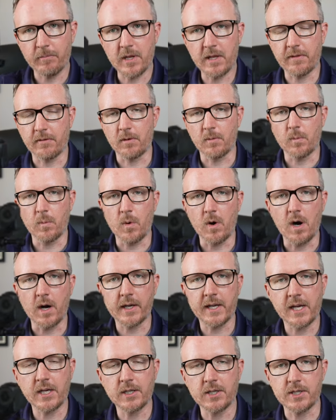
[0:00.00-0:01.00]
either
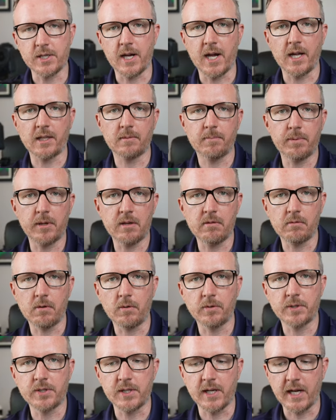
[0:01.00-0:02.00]
walking shots,
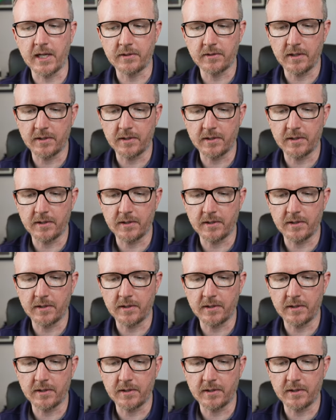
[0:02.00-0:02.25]
B-roll shots,